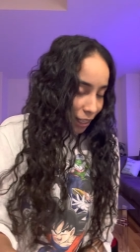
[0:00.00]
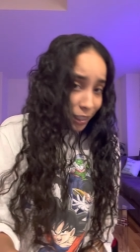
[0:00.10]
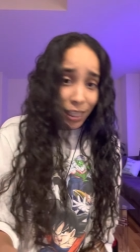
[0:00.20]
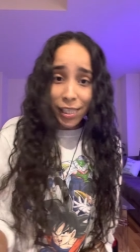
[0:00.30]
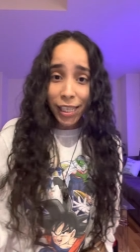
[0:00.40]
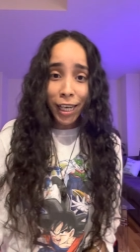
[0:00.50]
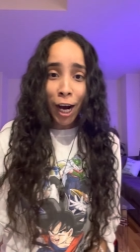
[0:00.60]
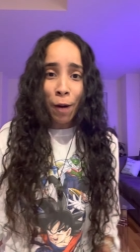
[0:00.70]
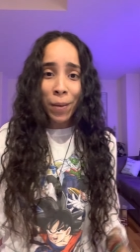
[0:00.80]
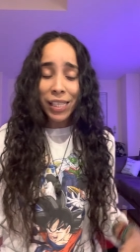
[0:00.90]
Does it
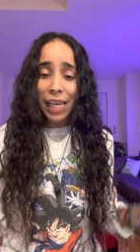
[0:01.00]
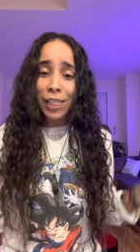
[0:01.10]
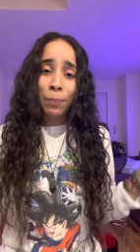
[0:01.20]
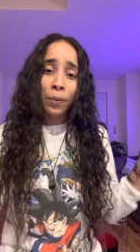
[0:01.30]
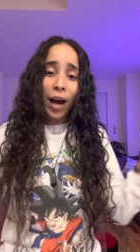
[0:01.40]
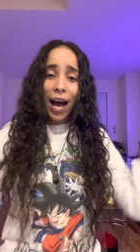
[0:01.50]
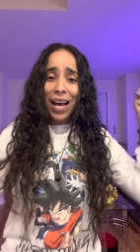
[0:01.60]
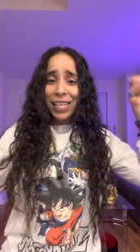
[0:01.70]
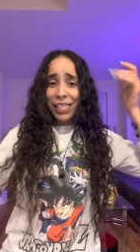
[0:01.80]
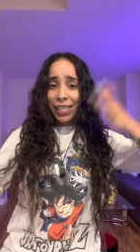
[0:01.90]
come as a
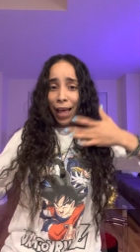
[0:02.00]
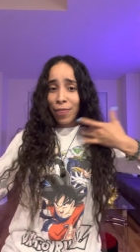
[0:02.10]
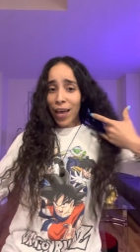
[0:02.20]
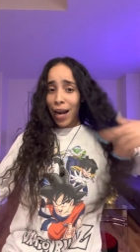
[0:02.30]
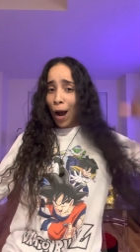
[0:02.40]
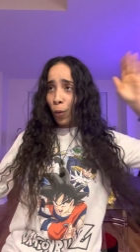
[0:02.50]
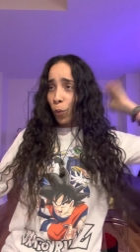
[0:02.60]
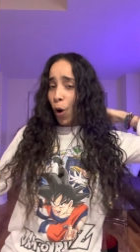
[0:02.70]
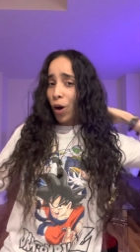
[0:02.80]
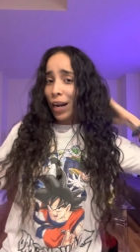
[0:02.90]
surprise that I
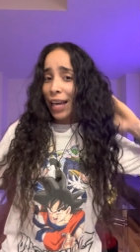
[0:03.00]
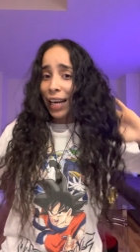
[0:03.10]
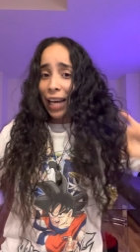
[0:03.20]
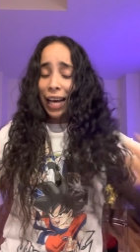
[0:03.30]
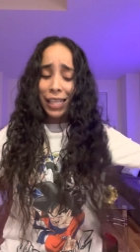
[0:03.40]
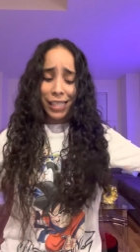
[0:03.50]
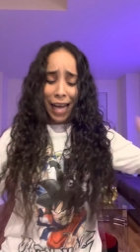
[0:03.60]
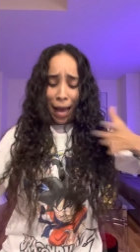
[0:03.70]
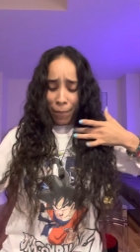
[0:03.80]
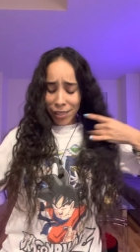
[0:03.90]
walk like I got
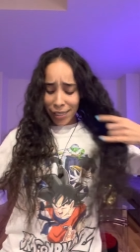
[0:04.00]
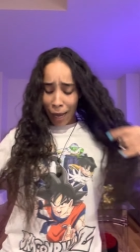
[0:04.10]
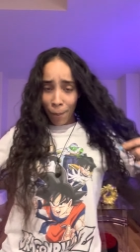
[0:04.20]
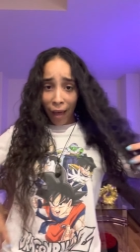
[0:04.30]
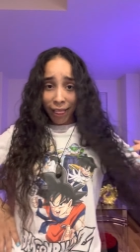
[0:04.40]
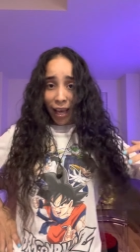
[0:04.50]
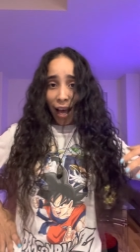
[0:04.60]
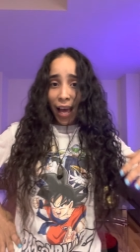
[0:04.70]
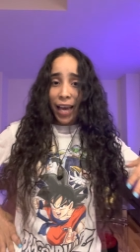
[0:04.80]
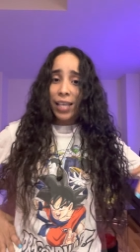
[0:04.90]
diamonds down my
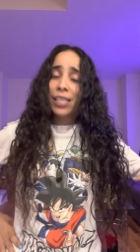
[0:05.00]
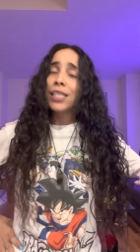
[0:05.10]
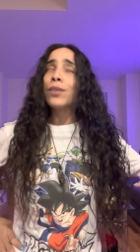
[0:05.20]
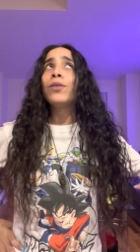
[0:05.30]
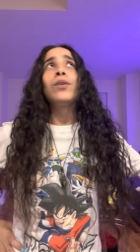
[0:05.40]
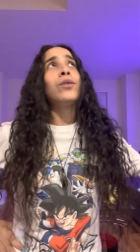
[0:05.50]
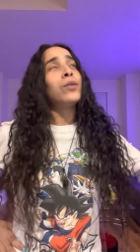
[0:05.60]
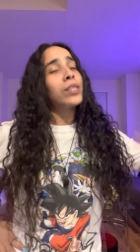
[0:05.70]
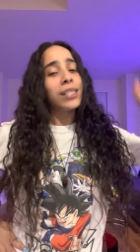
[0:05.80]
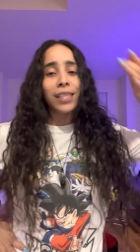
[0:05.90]
thighs?
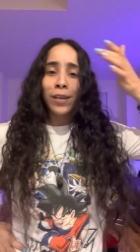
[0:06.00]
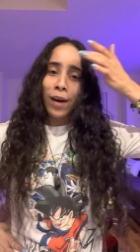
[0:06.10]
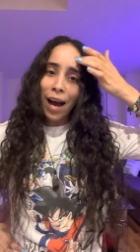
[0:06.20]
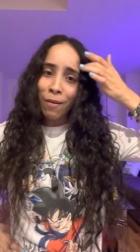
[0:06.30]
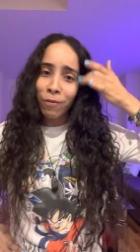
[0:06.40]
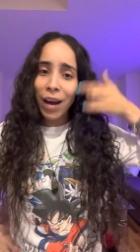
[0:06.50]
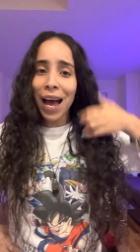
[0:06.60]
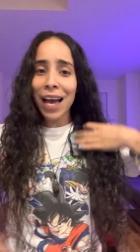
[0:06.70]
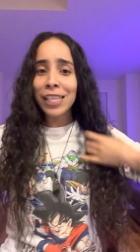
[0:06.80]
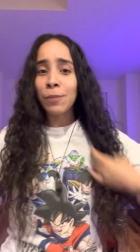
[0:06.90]
Ooh, still I
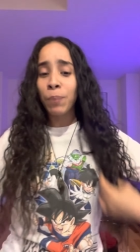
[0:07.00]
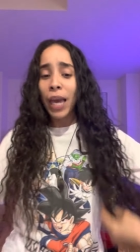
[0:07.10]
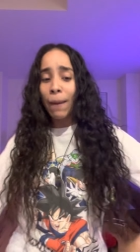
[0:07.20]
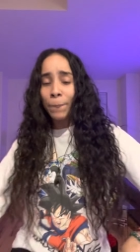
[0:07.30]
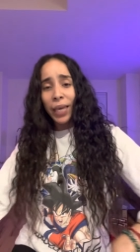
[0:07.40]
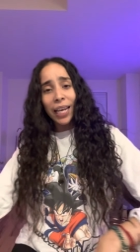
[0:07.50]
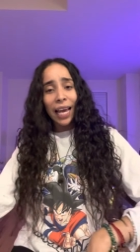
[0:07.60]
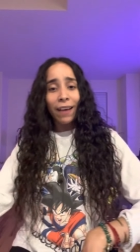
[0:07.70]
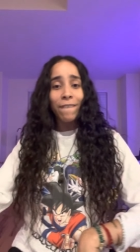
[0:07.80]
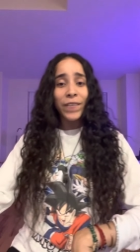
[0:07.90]
rise, baby,
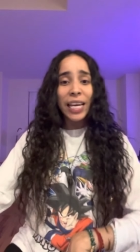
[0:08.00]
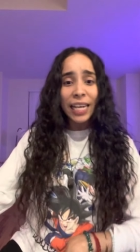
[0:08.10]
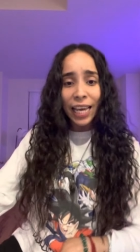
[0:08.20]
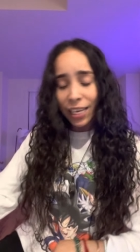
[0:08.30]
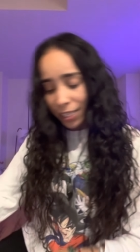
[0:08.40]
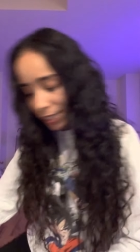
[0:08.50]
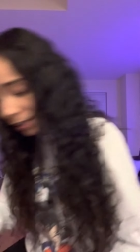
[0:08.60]
like a phoenix.